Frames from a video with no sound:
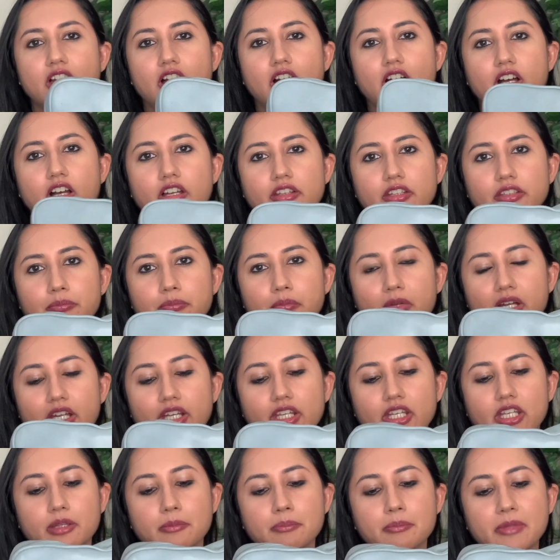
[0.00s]

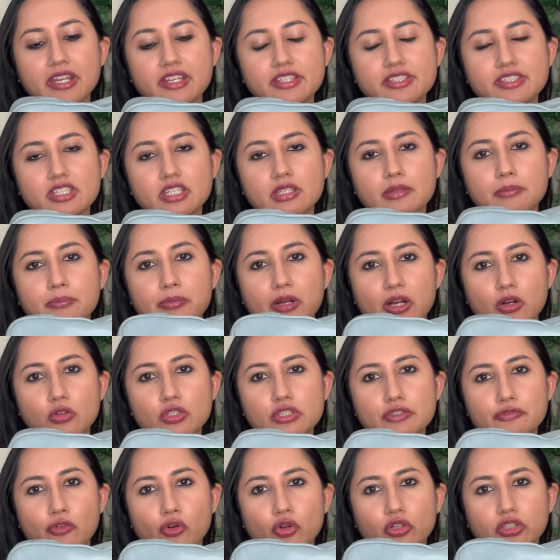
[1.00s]
my medicine
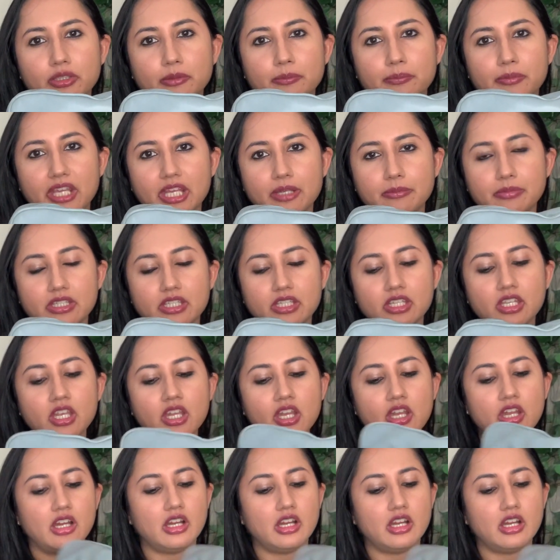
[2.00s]
pouch for the baby.